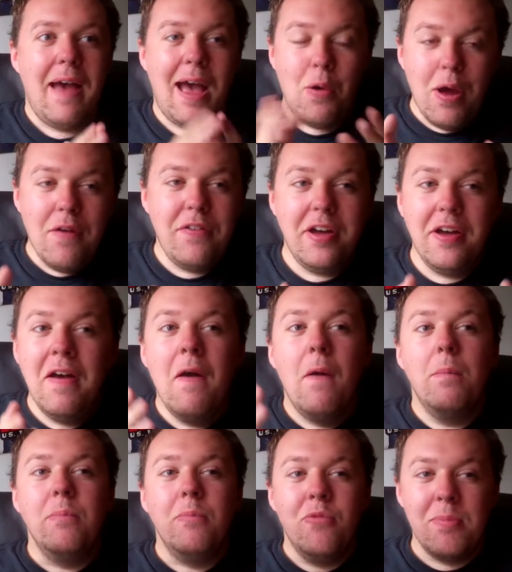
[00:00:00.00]
However,
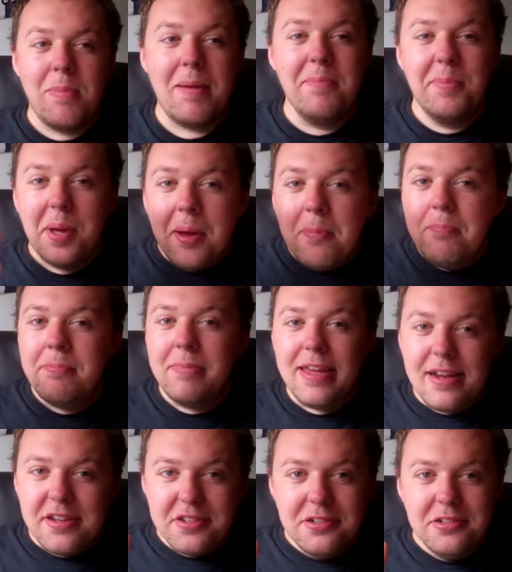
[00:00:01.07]
remember,
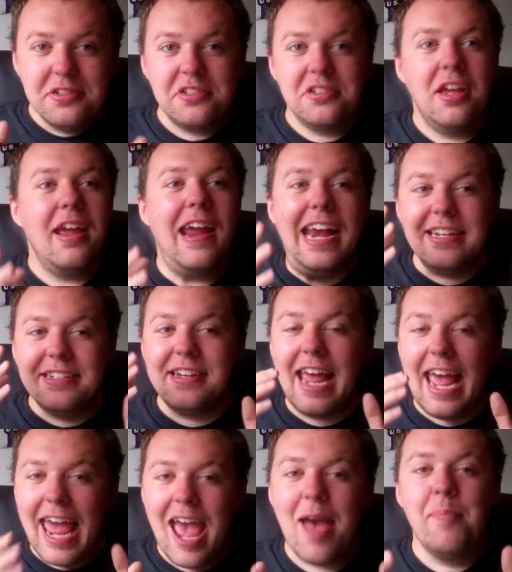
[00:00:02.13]
measles is an
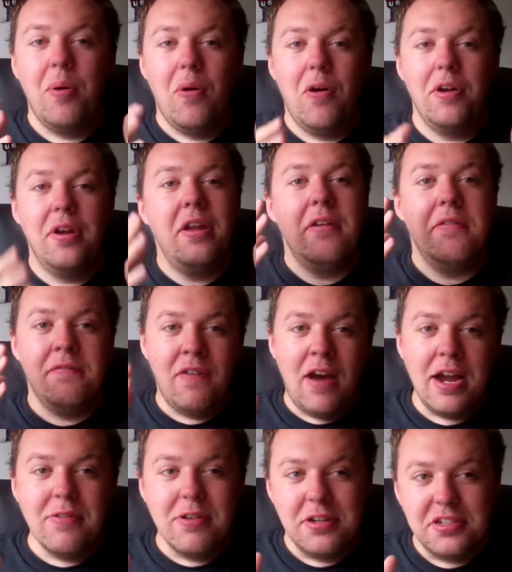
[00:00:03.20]
airborne
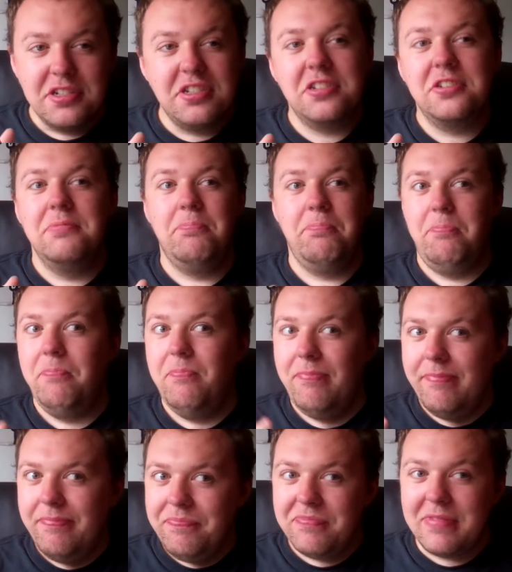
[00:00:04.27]
virus.
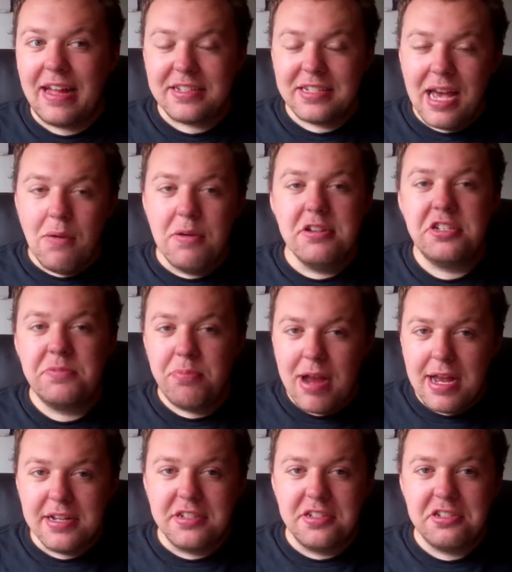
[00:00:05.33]
That's how it
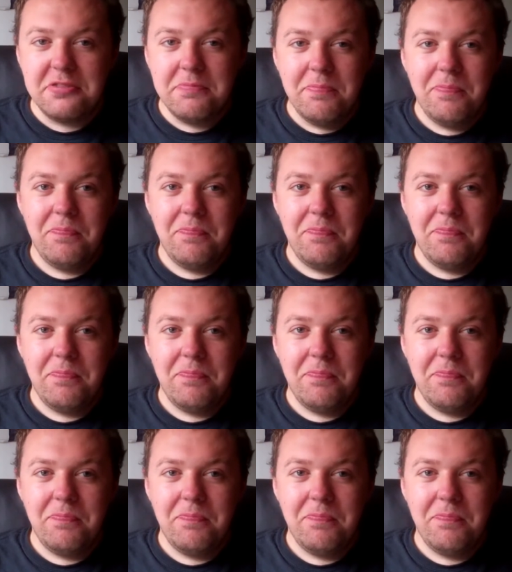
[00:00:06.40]
spreads.